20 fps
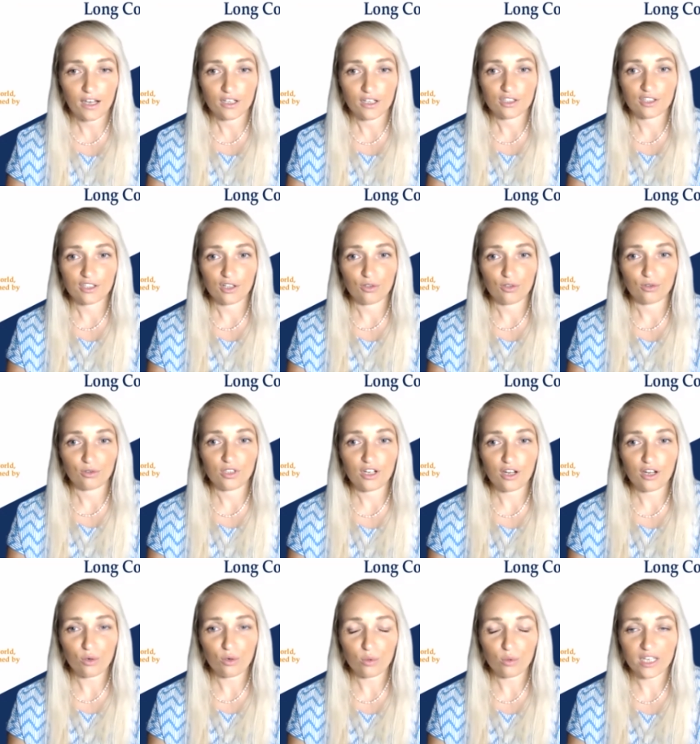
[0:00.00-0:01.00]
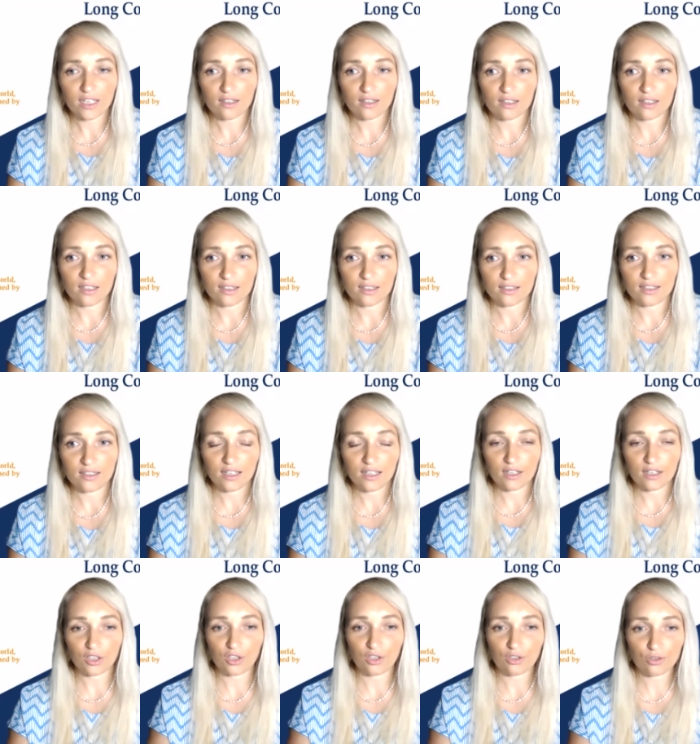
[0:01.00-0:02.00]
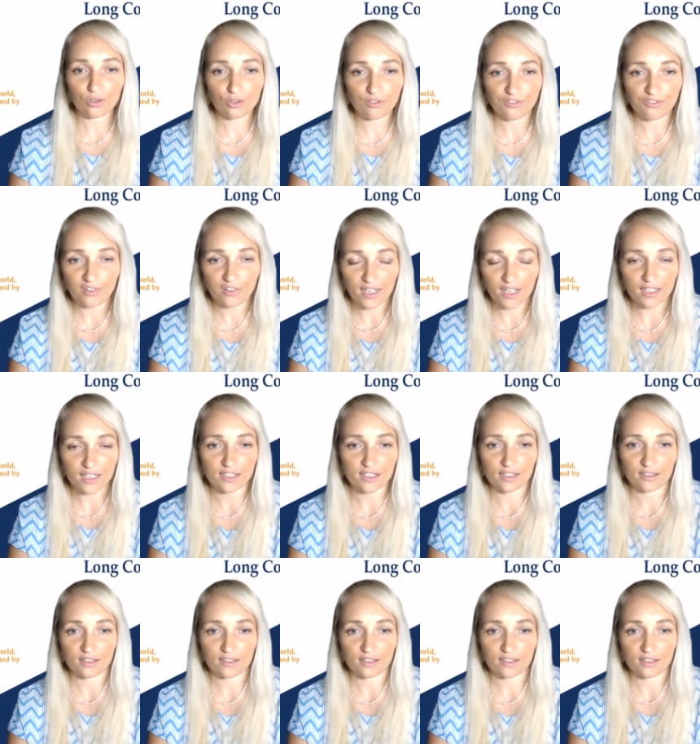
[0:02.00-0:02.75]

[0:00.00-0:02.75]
So knowing the acute phase